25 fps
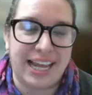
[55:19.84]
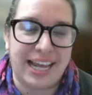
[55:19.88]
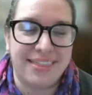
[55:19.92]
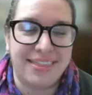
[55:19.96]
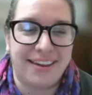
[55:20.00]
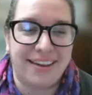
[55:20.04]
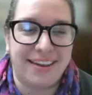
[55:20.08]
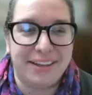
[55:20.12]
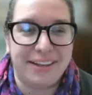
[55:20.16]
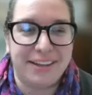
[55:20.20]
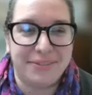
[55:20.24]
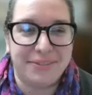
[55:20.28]

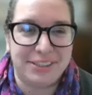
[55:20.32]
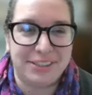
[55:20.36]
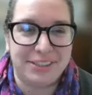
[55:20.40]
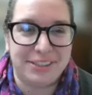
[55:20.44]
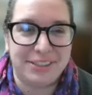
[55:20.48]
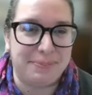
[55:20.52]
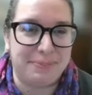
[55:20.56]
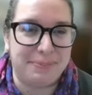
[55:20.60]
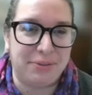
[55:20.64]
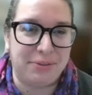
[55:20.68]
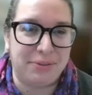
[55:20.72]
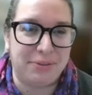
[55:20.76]
thought it would
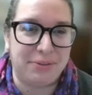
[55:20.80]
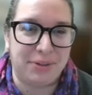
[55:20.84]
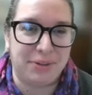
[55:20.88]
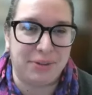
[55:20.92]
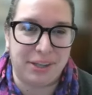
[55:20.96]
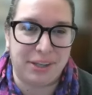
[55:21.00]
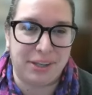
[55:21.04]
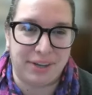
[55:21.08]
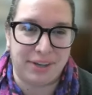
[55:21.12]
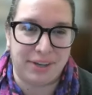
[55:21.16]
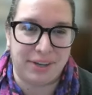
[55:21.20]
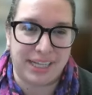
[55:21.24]
just be
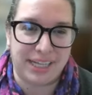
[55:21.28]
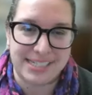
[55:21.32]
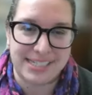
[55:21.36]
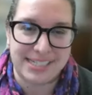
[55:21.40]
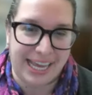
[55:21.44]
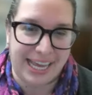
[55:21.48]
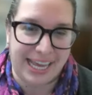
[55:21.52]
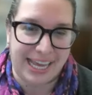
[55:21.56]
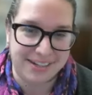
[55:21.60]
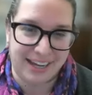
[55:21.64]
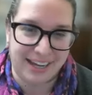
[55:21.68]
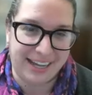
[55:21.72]
really great
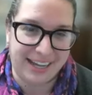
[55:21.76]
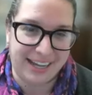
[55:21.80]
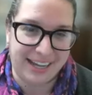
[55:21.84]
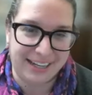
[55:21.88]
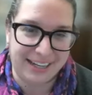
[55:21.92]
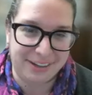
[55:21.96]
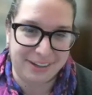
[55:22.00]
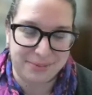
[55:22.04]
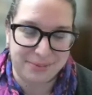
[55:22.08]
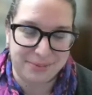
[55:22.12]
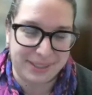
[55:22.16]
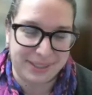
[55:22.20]
to end
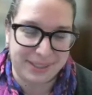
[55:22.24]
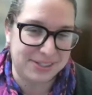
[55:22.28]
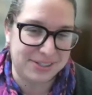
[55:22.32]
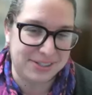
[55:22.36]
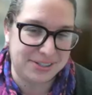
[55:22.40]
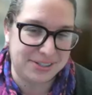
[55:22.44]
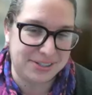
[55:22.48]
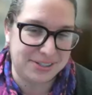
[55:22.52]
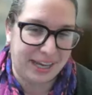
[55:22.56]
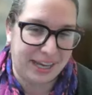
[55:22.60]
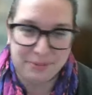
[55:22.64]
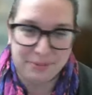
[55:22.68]
on if we could
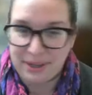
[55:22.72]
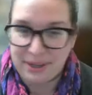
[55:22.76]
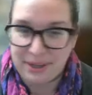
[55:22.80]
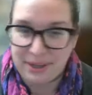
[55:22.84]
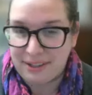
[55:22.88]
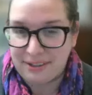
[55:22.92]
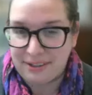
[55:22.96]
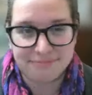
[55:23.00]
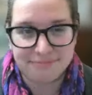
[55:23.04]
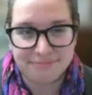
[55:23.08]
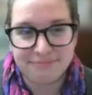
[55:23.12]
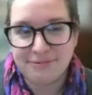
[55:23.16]
do that.
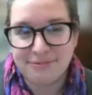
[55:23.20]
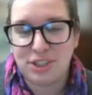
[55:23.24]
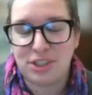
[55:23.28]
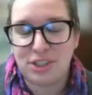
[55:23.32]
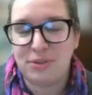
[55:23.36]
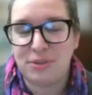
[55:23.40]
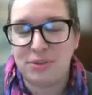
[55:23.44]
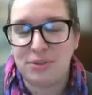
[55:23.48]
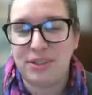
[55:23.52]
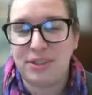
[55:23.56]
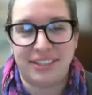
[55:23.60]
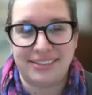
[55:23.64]
Well,
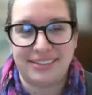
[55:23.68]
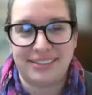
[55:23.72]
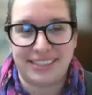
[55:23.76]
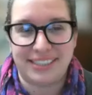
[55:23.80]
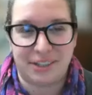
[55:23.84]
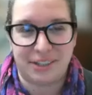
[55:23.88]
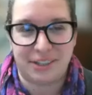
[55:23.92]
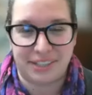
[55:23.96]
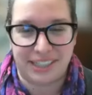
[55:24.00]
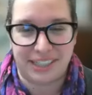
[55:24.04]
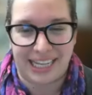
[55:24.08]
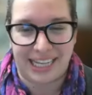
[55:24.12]
Junior is
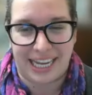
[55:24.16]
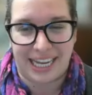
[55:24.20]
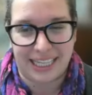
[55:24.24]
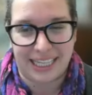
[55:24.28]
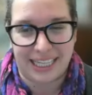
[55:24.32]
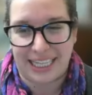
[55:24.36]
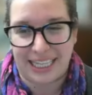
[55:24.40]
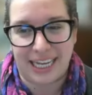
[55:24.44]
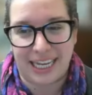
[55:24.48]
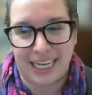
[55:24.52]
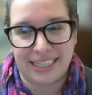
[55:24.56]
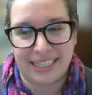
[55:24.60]
here
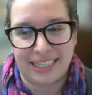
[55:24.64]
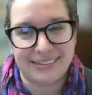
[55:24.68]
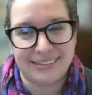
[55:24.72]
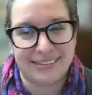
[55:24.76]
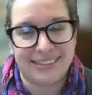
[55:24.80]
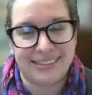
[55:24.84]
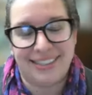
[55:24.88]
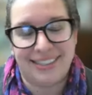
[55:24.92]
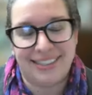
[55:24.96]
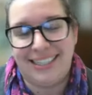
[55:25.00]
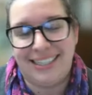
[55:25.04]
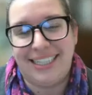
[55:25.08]
regaling
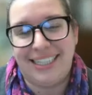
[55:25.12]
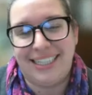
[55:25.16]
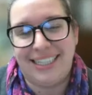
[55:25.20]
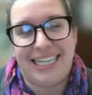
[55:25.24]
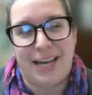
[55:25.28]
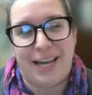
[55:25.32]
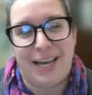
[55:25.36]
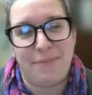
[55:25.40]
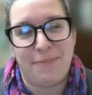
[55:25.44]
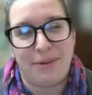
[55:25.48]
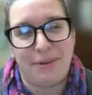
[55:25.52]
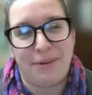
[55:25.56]
us.
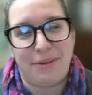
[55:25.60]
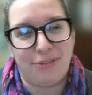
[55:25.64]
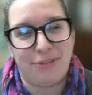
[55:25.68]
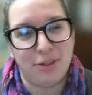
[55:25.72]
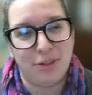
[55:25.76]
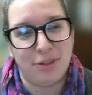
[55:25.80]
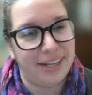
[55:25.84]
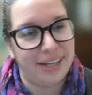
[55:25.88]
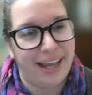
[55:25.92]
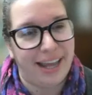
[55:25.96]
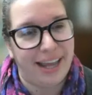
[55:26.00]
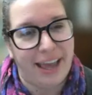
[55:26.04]
If
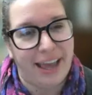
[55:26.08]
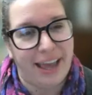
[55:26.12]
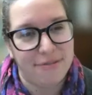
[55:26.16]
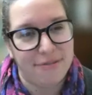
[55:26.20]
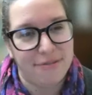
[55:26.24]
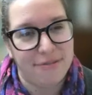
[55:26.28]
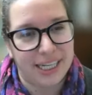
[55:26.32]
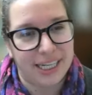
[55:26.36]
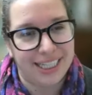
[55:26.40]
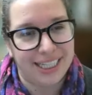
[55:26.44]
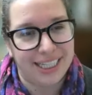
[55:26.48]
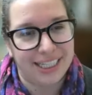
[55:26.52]
you could have
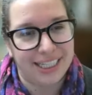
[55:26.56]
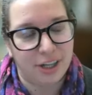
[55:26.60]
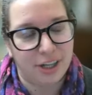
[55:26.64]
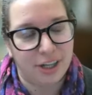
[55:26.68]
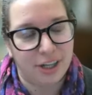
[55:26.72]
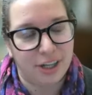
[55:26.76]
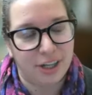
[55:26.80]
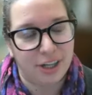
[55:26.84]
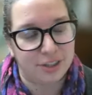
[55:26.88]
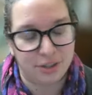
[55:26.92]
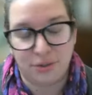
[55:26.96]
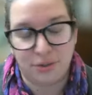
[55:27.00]
any
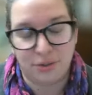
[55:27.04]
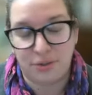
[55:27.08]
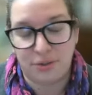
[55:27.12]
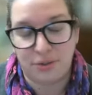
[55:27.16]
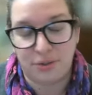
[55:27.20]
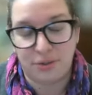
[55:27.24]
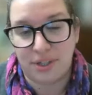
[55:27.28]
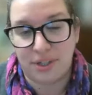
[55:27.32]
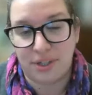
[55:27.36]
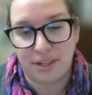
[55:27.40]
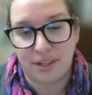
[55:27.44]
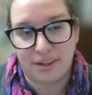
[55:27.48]

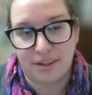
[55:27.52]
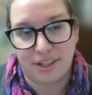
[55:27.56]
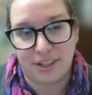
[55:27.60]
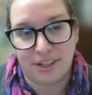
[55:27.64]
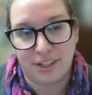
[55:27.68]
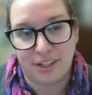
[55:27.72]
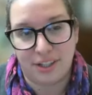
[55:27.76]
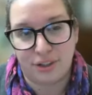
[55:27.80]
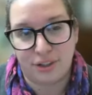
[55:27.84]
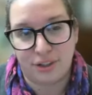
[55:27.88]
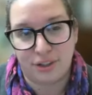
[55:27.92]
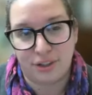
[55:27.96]
cartoon
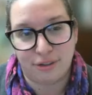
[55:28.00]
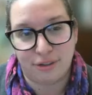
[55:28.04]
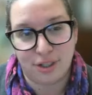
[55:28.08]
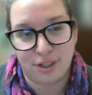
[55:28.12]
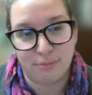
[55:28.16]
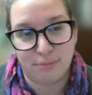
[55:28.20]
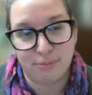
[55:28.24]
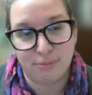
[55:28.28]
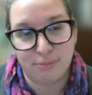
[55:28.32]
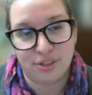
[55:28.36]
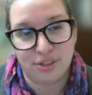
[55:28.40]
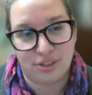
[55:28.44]
on your
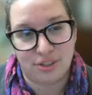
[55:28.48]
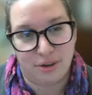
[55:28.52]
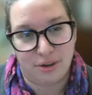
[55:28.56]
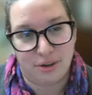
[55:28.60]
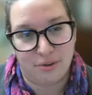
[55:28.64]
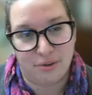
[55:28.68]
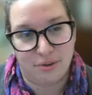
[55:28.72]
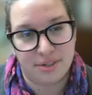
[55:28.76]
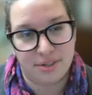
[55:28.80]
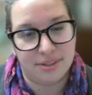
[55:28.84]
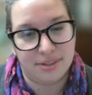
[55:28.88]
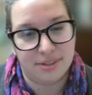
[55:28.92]

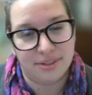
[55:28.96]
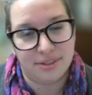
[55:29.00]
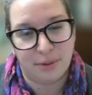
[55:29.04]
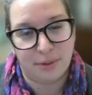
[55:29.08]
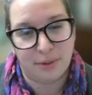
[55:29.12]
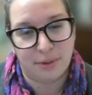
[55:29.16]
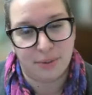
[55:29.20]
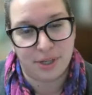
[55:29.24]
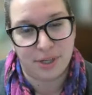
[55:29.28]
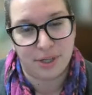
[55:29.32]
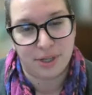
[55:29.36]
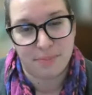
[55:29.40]
tombstone,
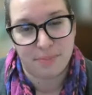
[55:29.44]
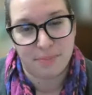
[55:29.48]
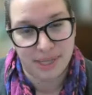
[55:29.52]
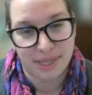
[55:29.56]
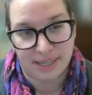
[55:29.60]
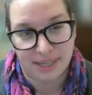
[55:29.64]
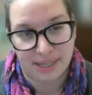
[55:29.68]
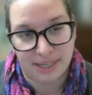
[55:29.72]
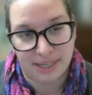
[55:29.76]
what would it be?